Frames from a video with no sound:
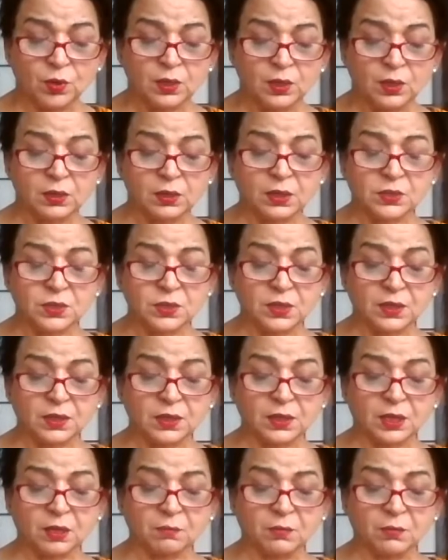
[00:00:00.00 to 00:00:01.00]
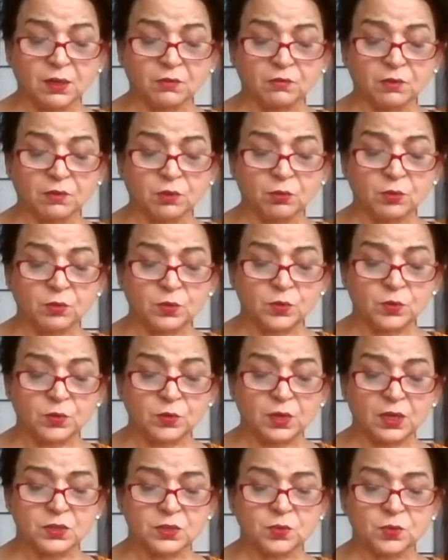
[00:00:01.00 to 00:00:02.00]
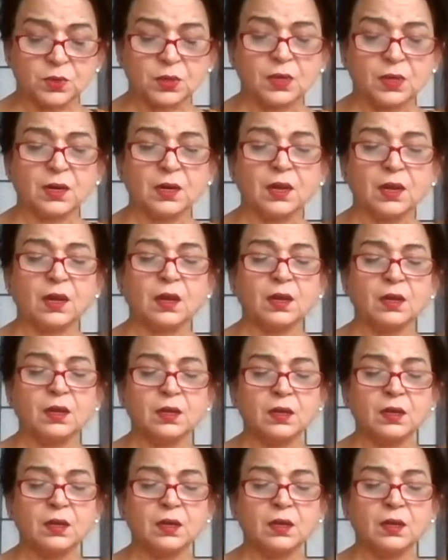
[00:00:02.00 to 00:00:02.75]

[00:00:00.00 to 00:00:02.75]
Yasyantam Navidu Sur Asurgana